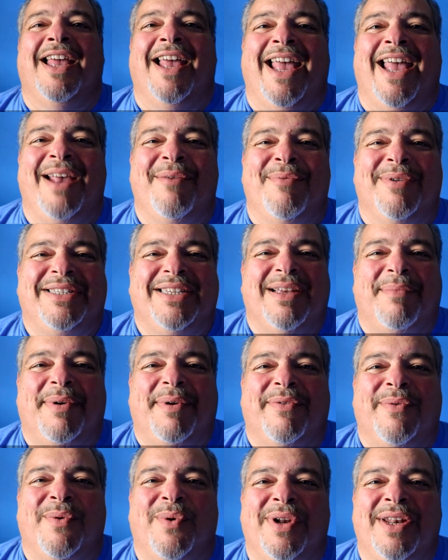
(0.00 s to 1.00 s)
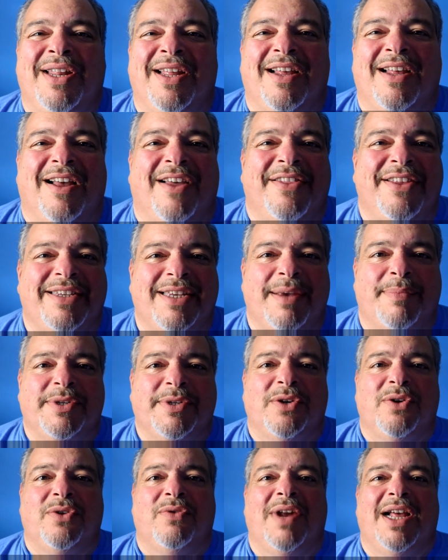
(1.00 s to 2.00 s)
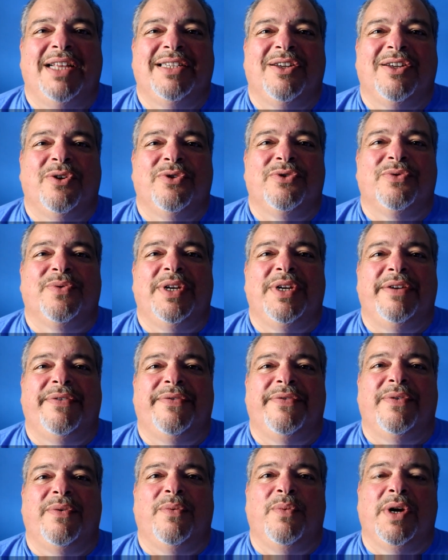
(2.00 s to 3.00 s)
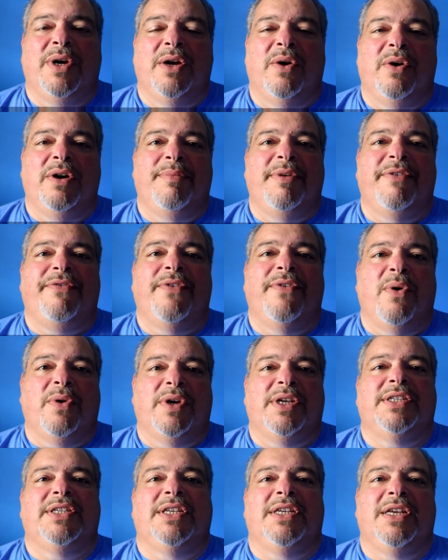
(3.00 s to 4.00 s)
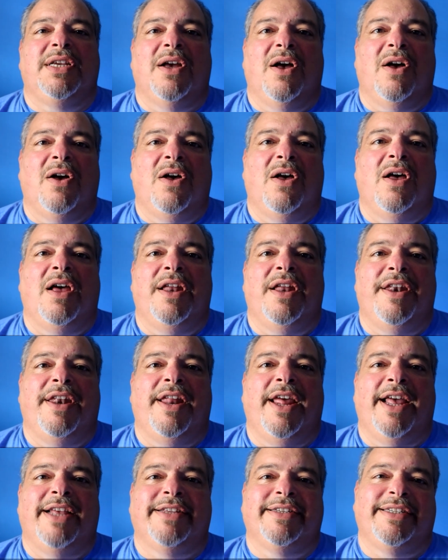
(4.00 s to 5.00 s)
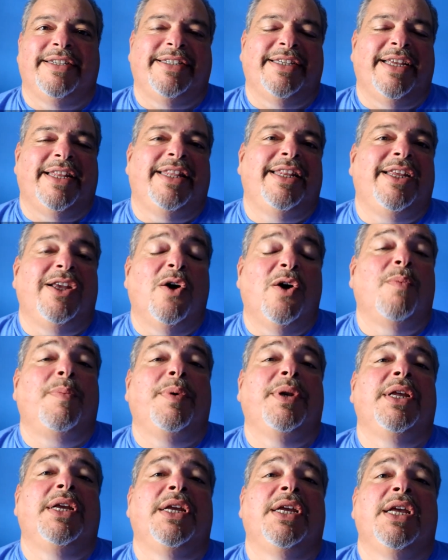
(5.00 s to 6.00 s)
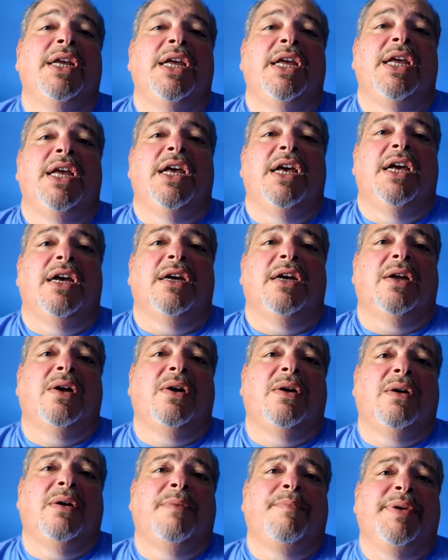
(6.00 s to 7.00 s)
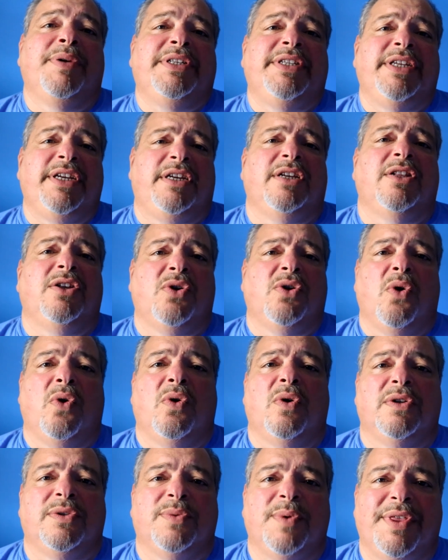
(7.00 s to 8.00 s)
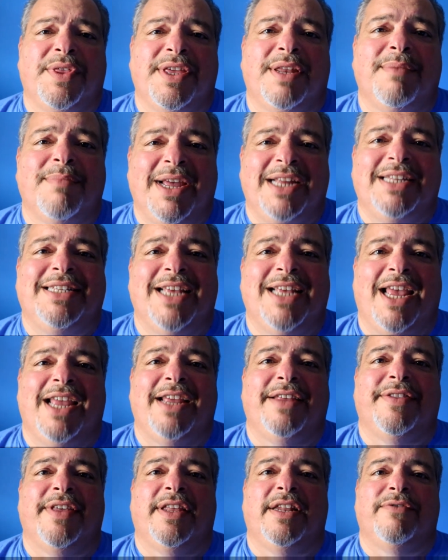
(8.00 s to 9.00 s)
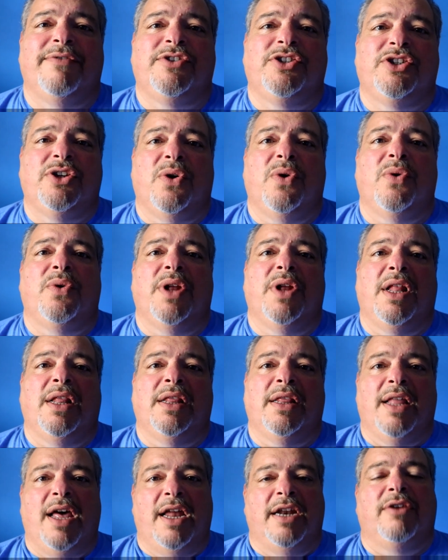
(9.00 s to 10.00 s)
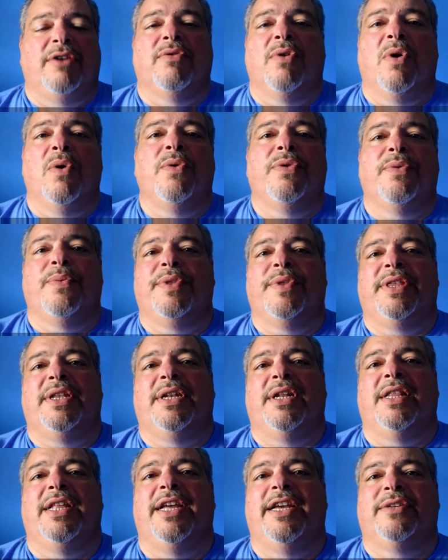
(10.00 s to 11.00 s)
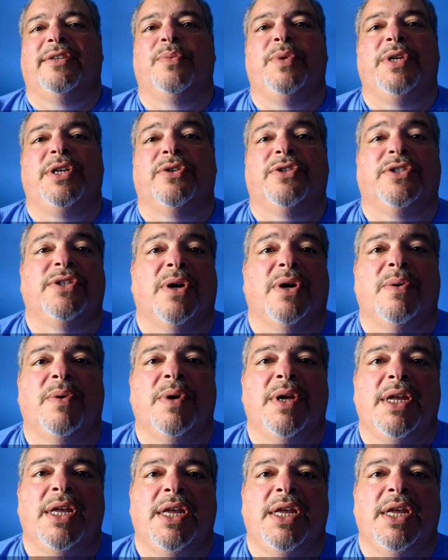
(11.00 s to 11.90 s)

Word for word: Hey, what's up everyone? On this episode of Rosco's Reef, we're going to be focusing on, as I said in the opening, particular corals within my tank that have shown a lot of growth within the last week or so.